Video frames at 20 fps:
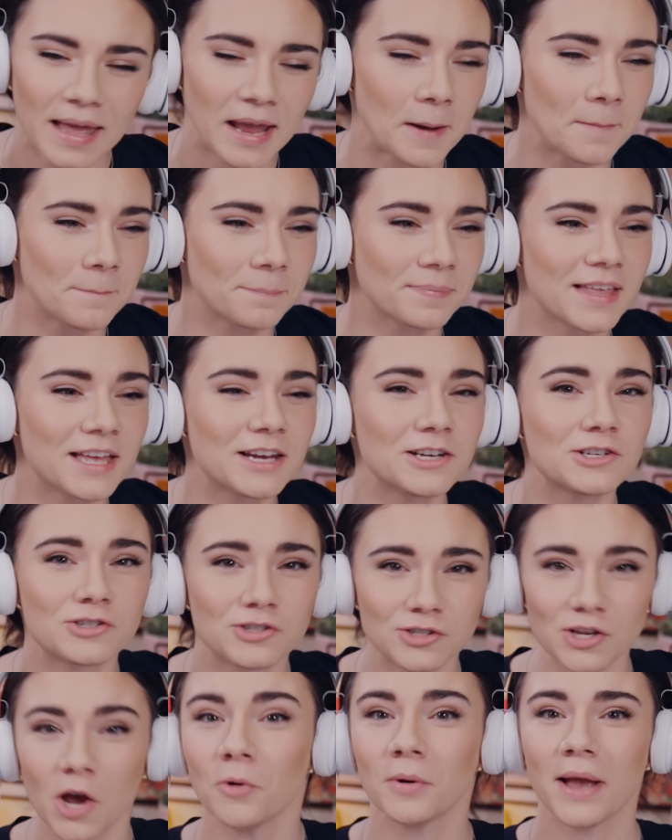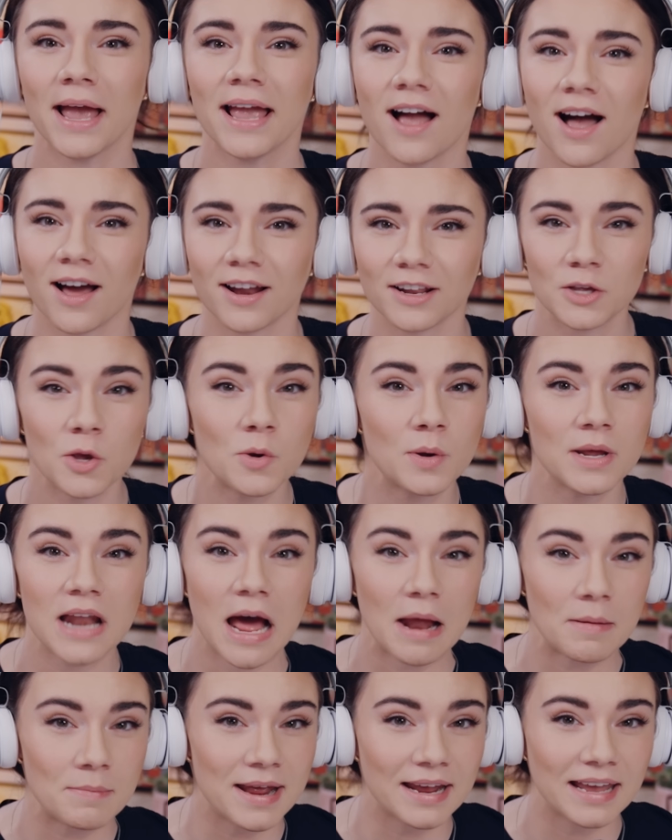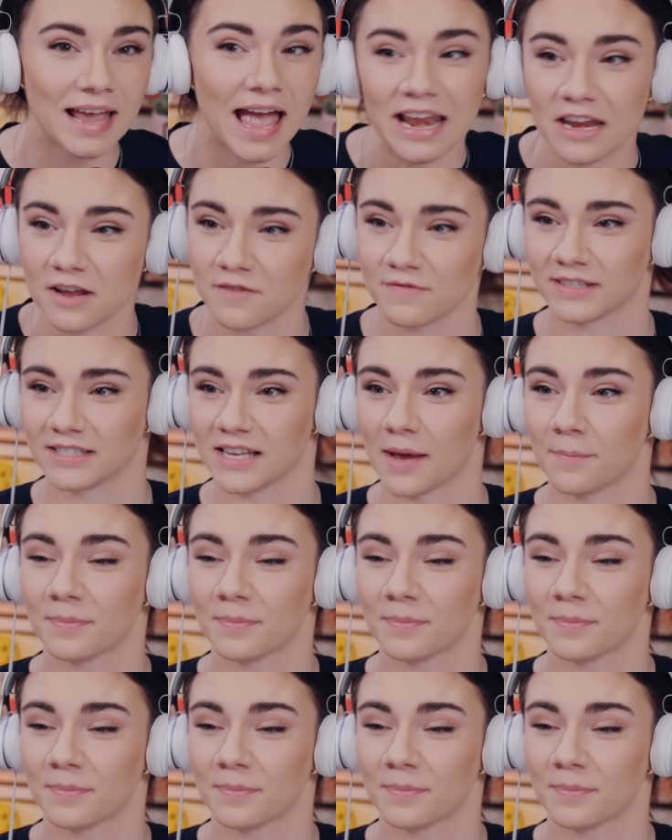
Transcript: Like, it is so chaotic, you cannot make any of this